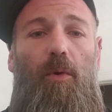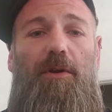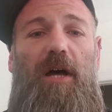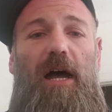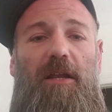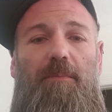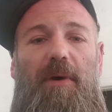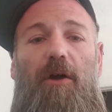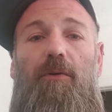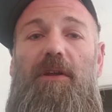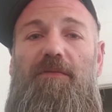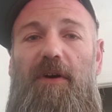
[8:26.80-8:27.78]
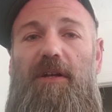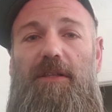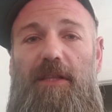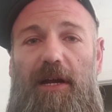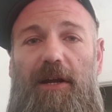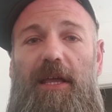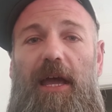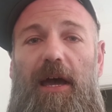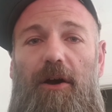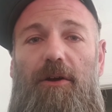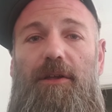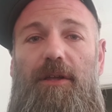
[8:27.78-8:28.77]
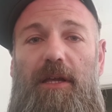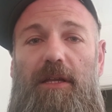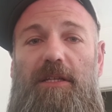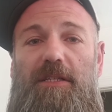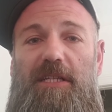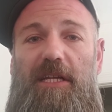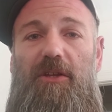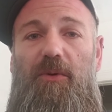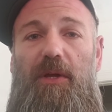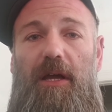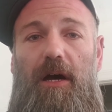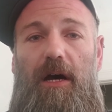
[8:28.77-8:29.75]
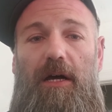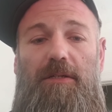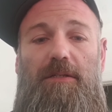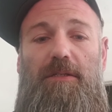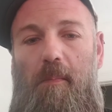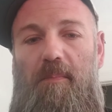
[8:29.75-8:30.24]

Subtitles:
talking about refunding their account and continuing on.